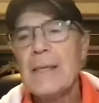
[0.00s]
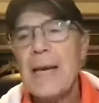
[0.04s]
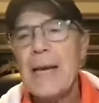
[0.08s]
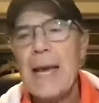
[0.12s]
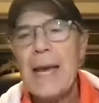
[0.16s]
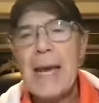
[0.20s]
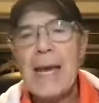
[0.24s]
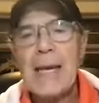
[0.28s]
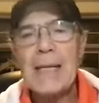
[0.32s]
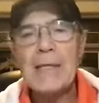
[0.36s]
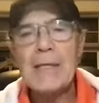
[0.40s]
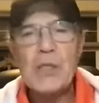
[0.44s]

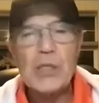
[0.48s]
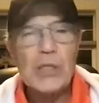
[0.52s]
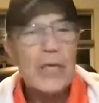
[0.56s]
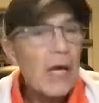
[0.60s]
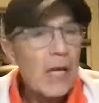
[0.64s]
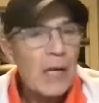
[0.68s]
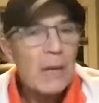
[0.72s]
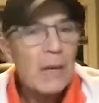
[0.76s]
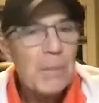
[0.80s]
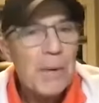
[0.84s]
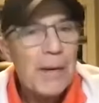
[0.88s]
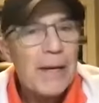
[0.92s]
and
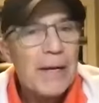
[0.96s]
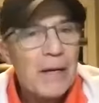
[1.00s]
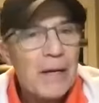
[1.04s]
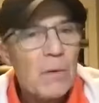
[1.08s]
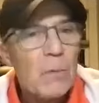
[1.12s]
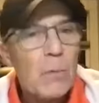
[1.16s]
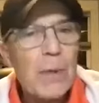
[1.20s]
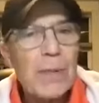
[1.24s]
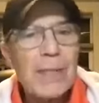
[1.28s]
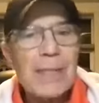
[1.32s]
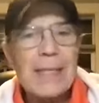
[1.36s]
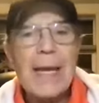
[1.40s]

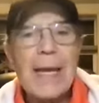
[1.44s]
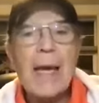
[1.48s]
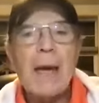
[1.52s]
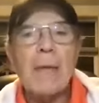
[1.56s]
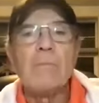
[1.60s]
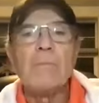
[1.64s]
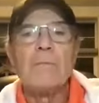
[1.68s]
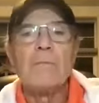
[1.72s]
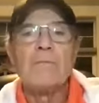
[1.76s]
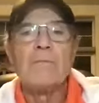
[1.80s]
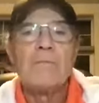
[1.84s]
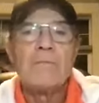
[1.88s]
celebrated with
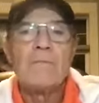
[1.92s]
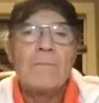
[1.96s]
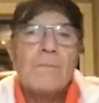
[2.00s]
them.